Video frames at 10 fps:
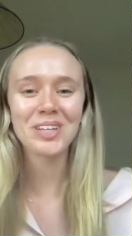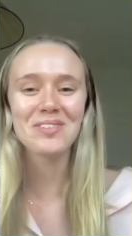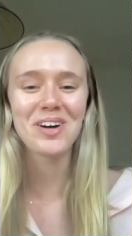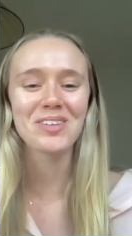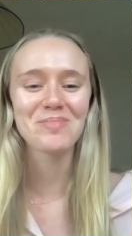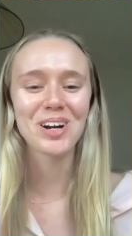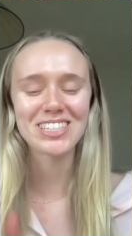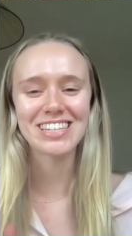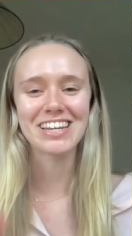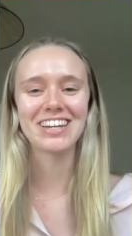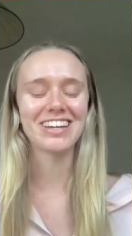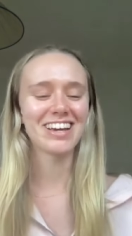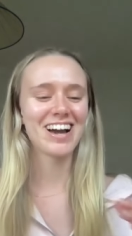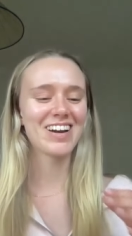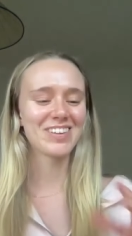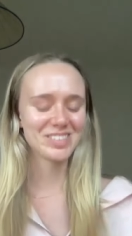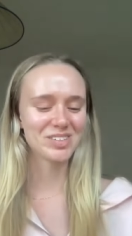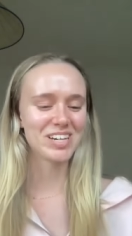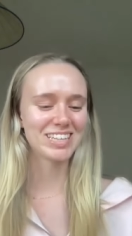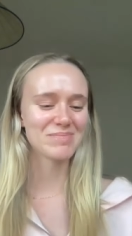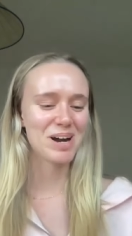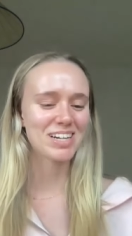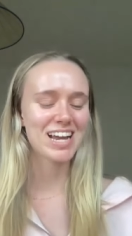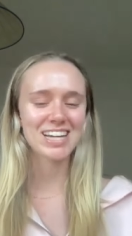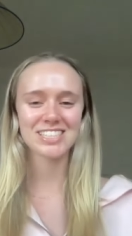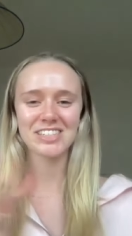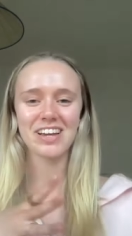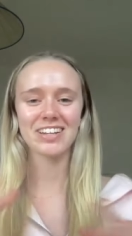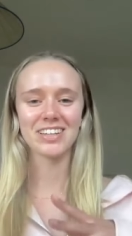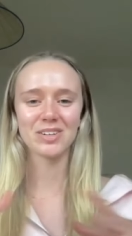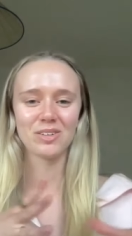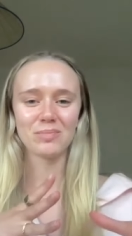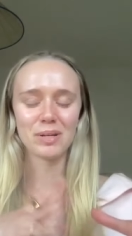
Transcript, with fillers: only one person doing the podcast you get a little